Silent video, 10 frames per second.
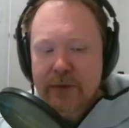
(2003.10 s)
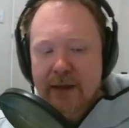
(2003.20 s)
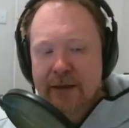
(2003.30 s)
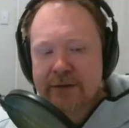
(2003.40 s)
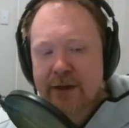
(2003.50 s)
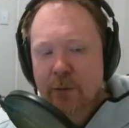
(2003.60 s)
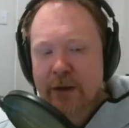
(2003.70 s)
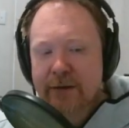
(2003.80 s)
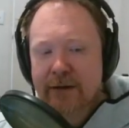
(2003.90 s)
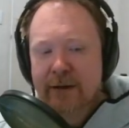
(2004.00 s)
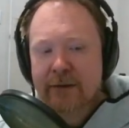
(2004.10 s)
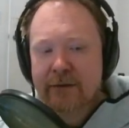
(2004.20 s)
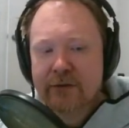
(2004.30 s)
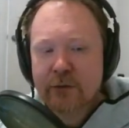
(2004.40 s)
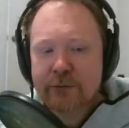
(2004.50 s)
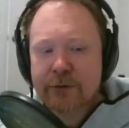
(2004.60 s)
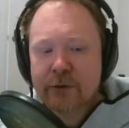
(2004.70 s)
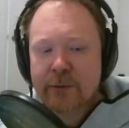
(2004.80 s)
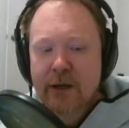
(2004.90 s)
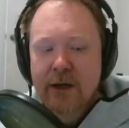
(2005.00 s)
as they went in this short
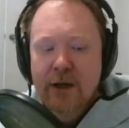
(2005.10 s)
film,